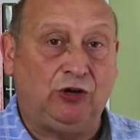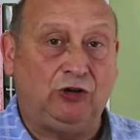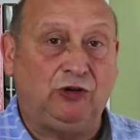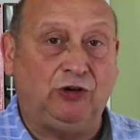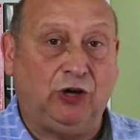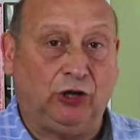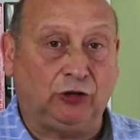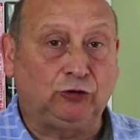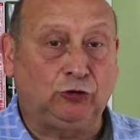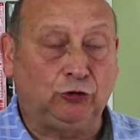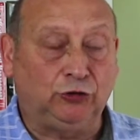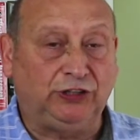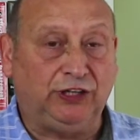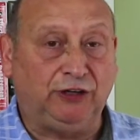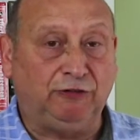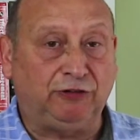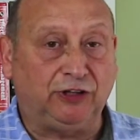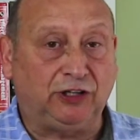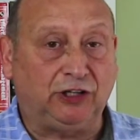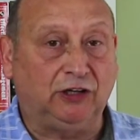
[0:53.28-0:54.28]
not too
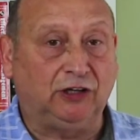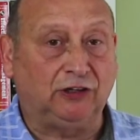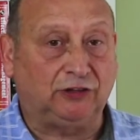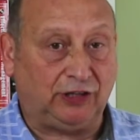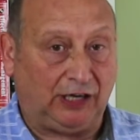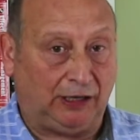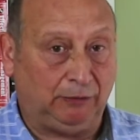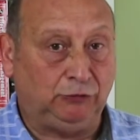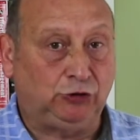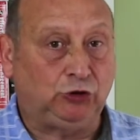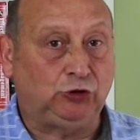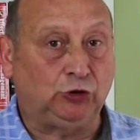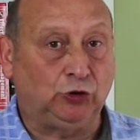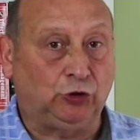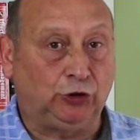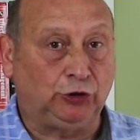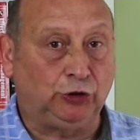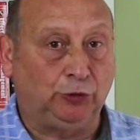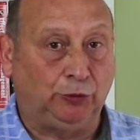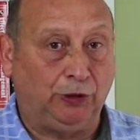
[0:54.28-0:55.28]
difficult. I'm
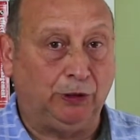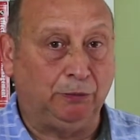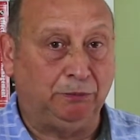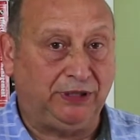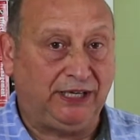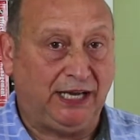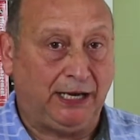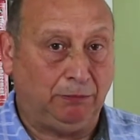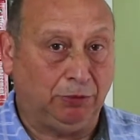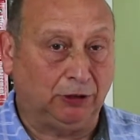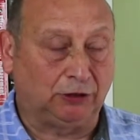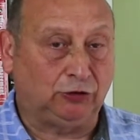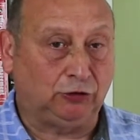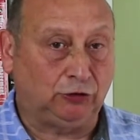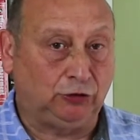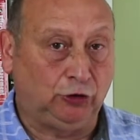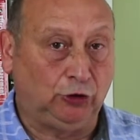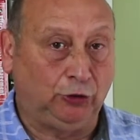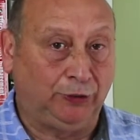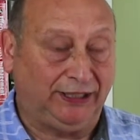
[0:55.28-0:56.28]
sure you will be able to
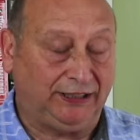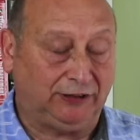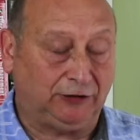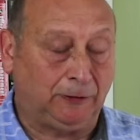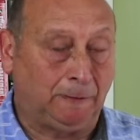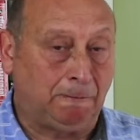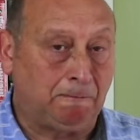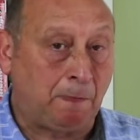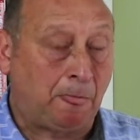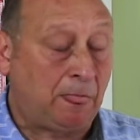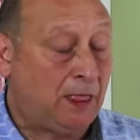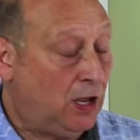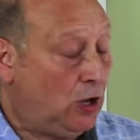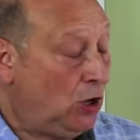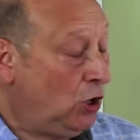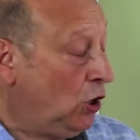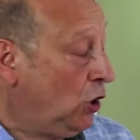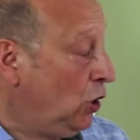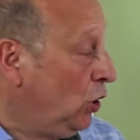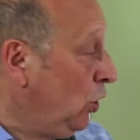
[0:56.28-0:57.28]
do it.
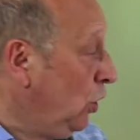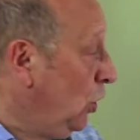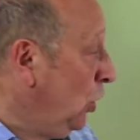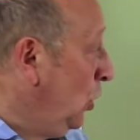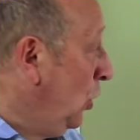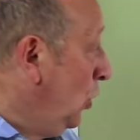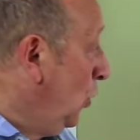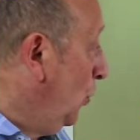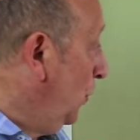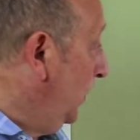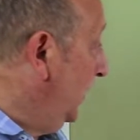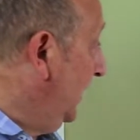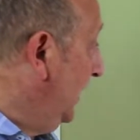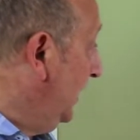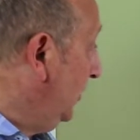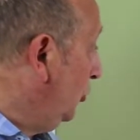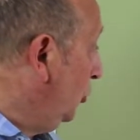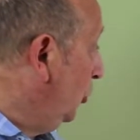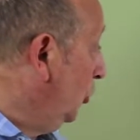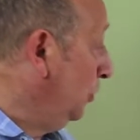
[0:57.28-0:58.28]
We
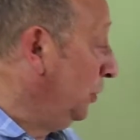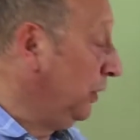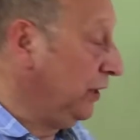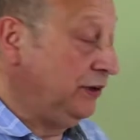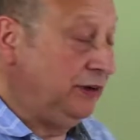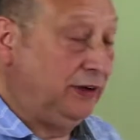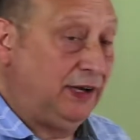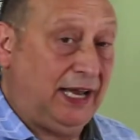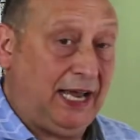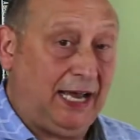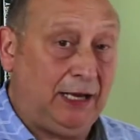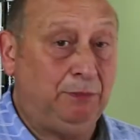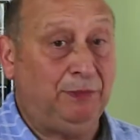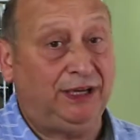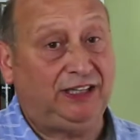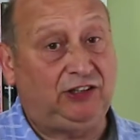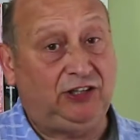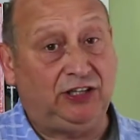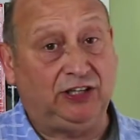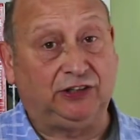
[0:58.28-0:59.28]
need human and
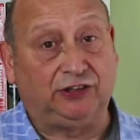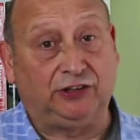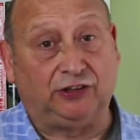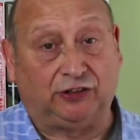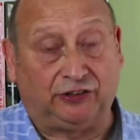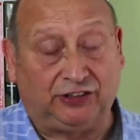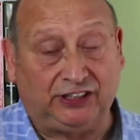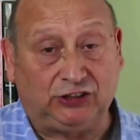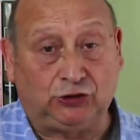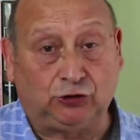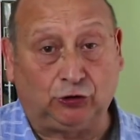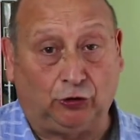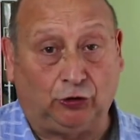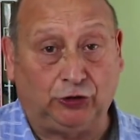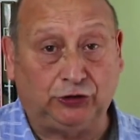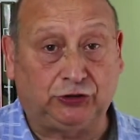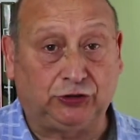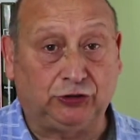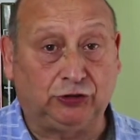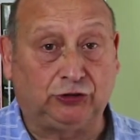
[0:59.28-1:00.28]
material
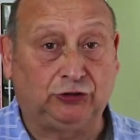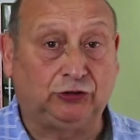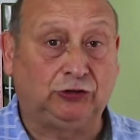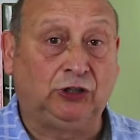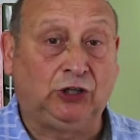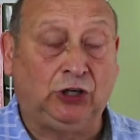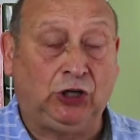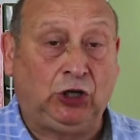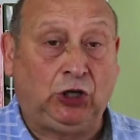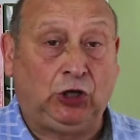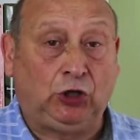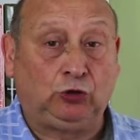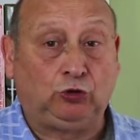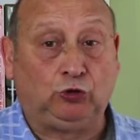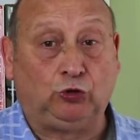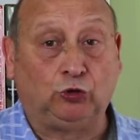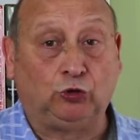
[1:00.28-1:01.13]
resources to